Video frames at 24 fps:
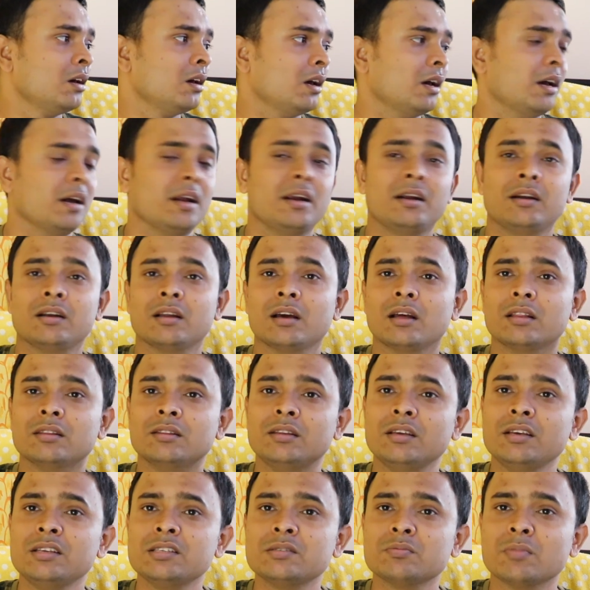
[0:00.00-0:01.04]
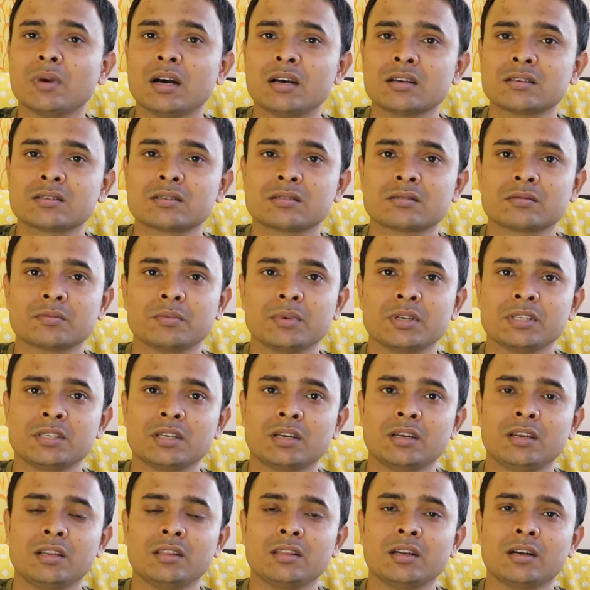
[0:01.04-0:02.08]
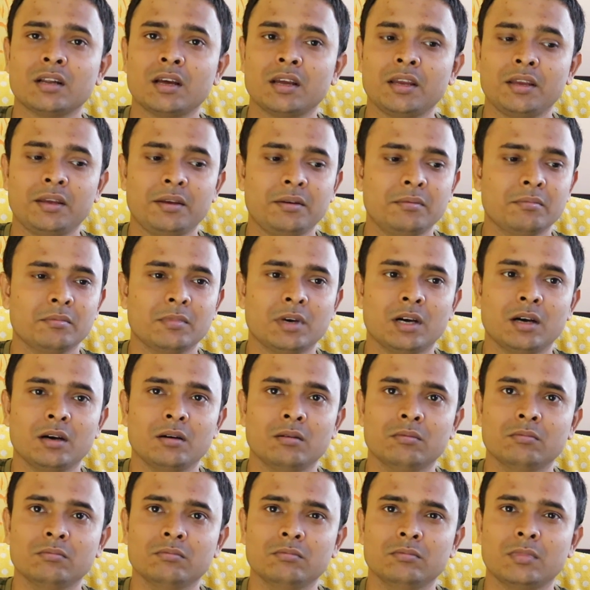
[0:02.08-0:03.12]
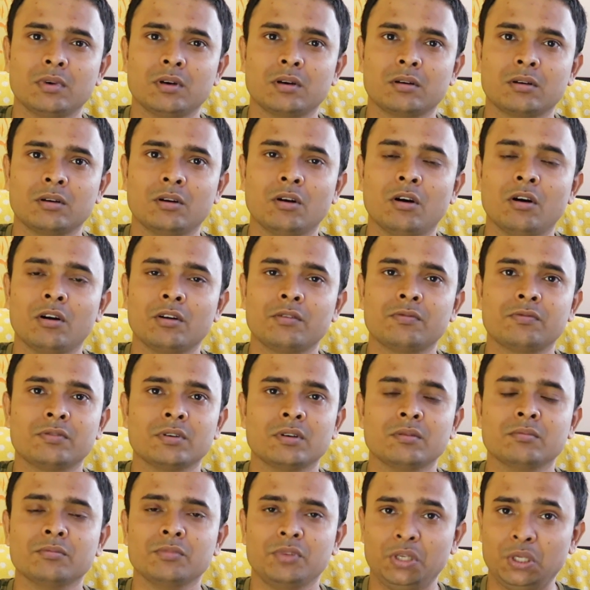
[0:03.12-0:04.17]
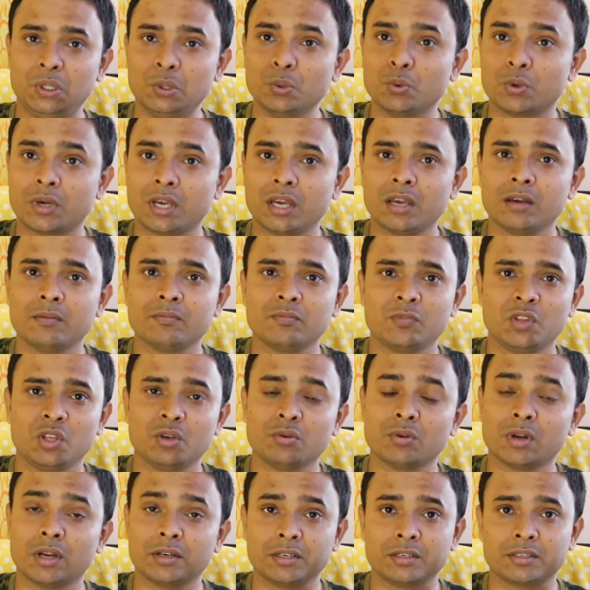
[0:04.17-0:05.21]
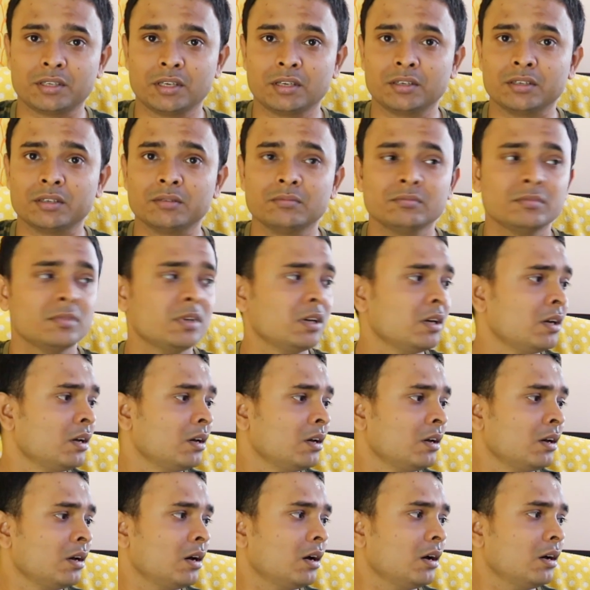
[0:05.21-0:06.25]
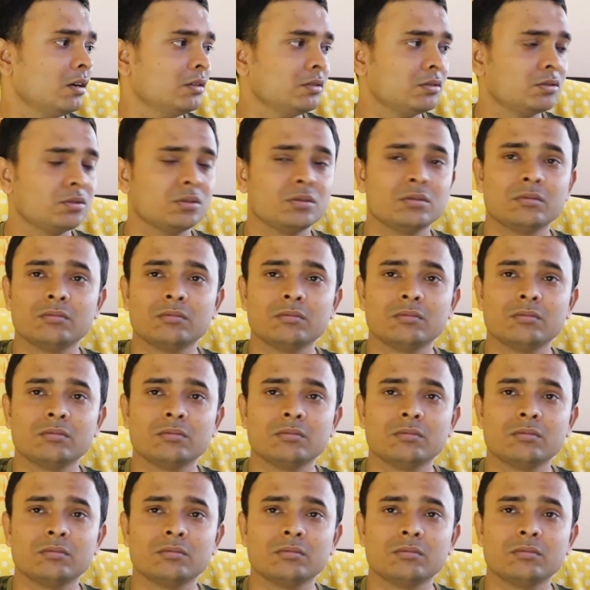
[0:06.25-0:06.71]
and these masks basically that I got from UK, United Kingdom. As